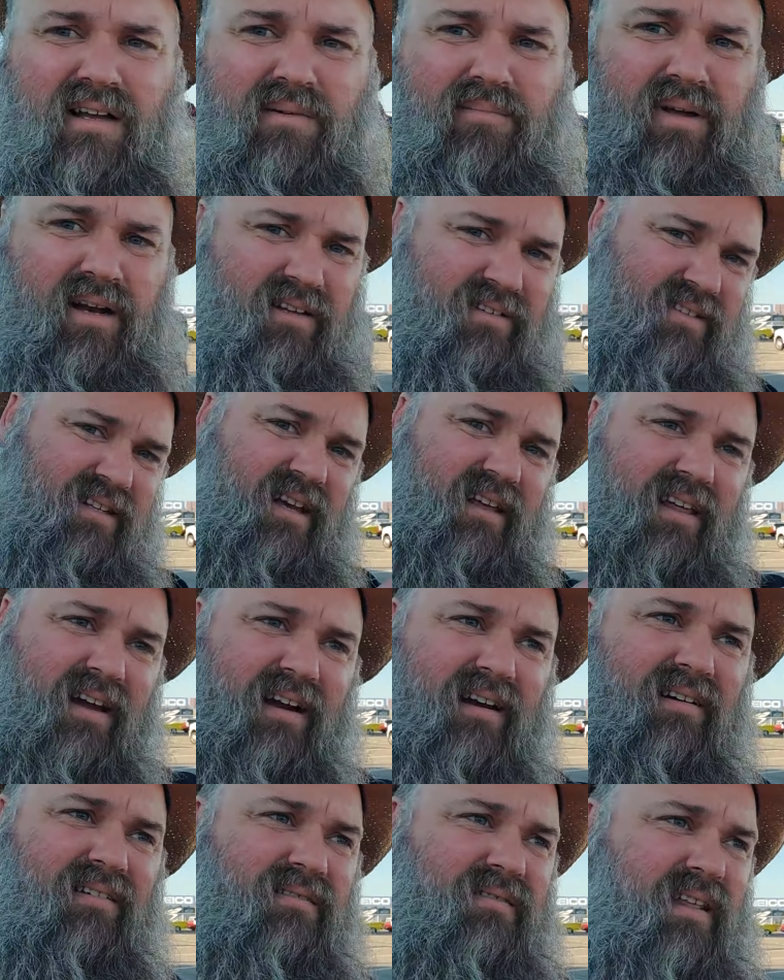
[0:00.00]
But I'll see you
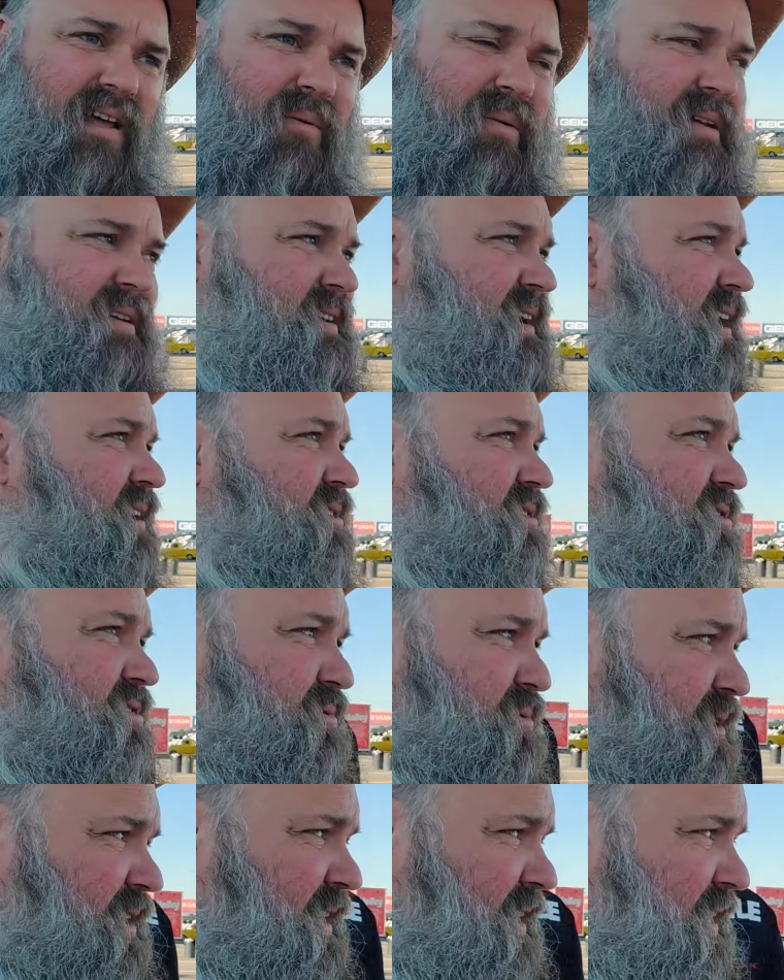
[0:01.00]
there. That'll be day
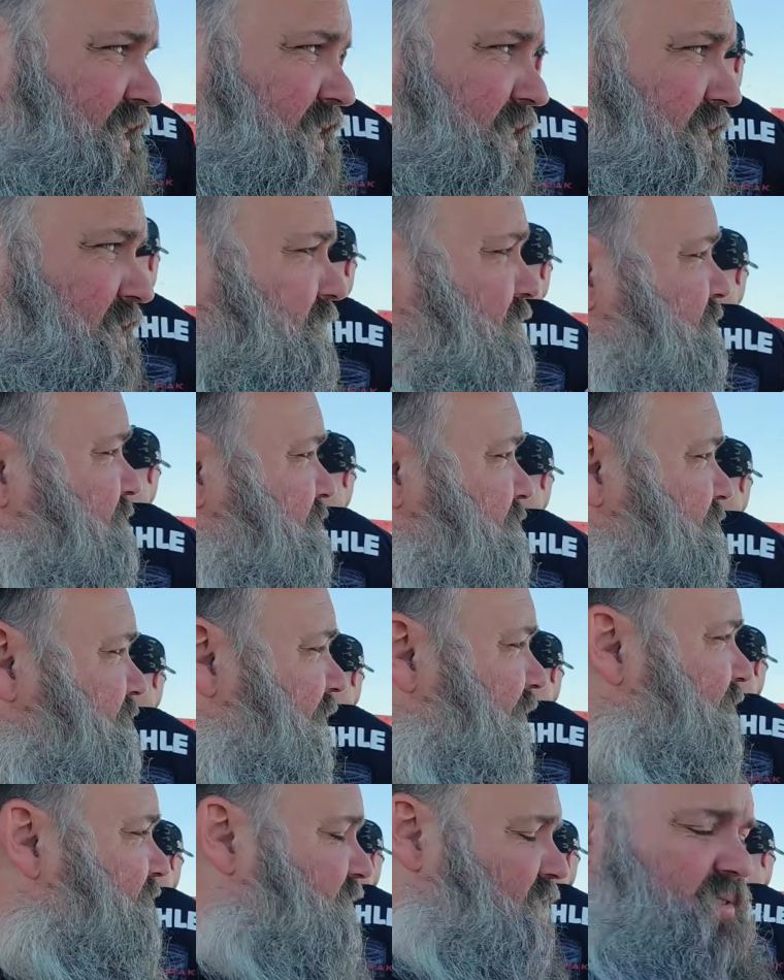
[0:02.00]
three.
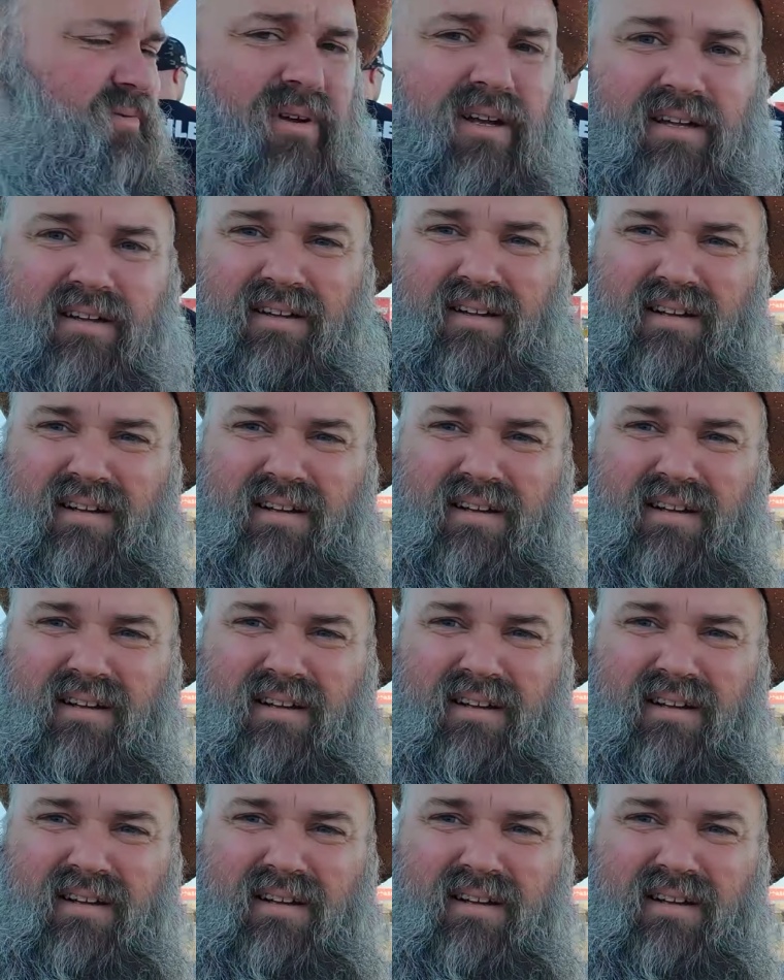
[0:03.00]
Yeah, day three.